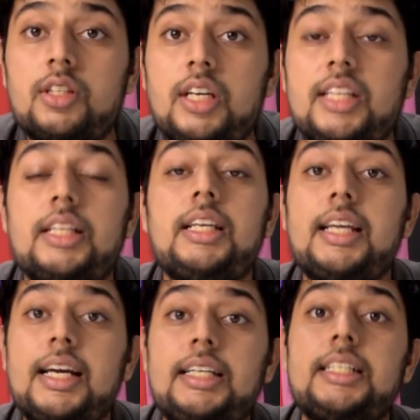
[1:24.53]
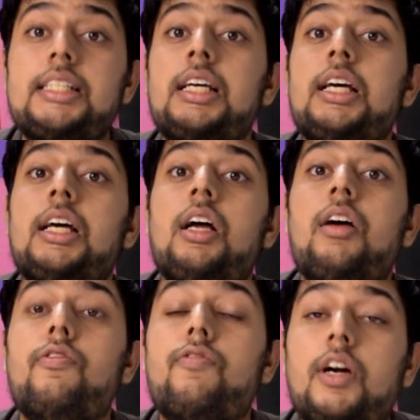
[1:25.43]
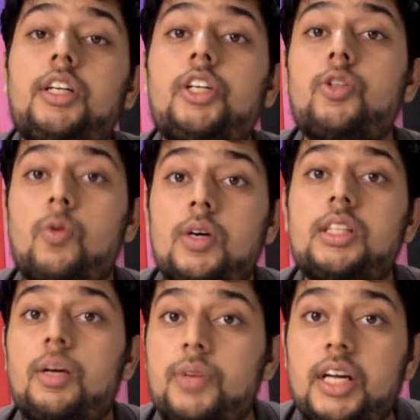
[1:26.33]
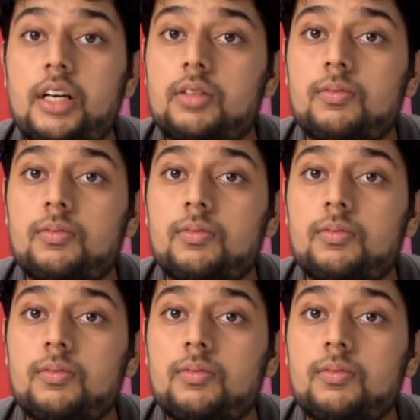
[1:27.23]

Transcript: in the latest Funtouch OS update,